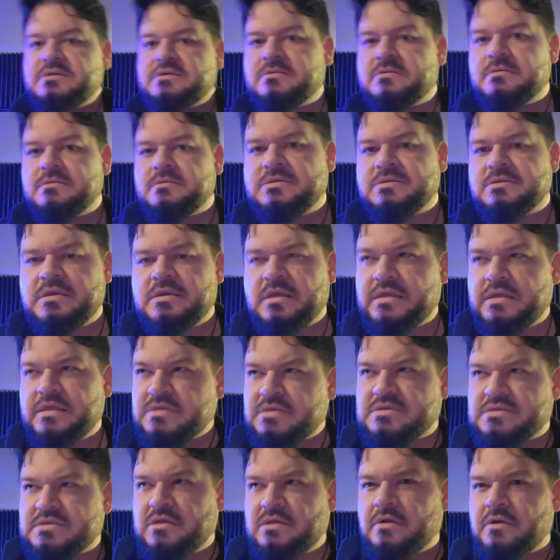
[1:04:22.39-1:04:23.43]

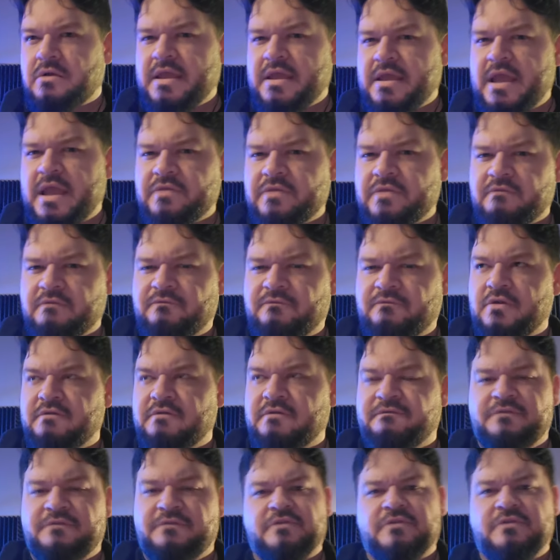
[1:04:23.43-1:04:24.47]
it's 38th or
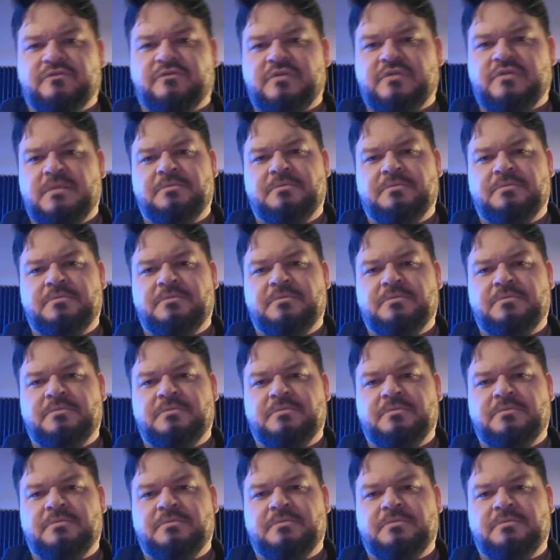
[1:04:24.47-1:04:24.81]
45th Street.